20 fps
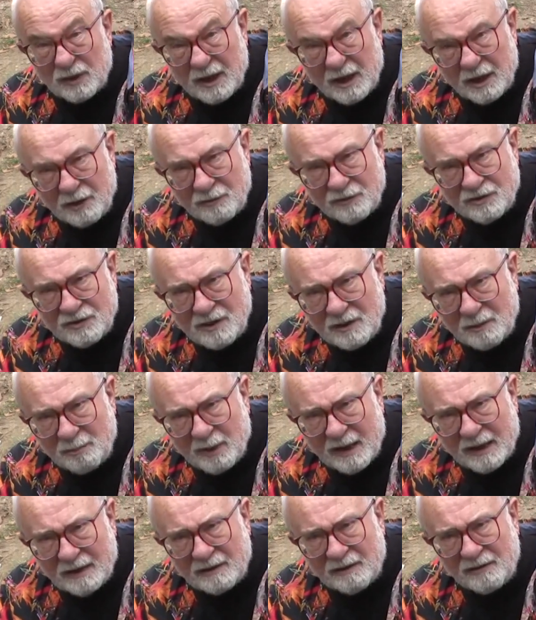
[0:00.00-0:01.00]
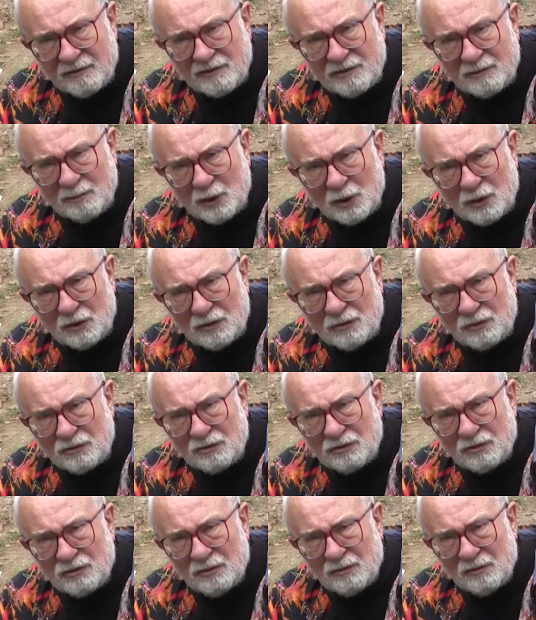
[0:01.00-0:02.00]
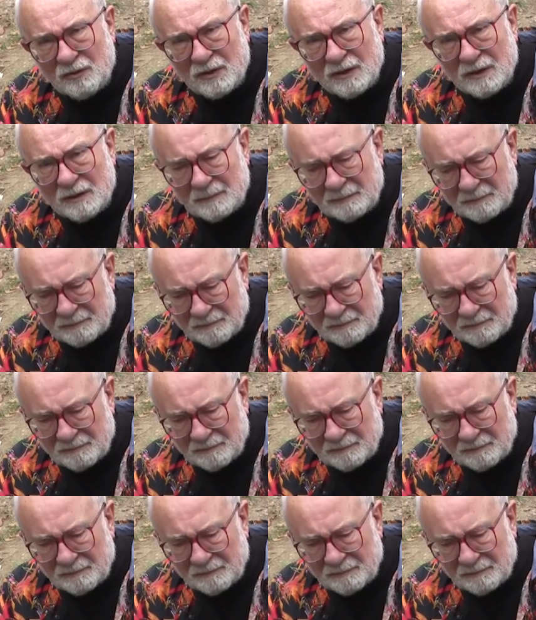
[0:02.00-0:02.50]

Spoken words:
and interesting patterns emerge. Right?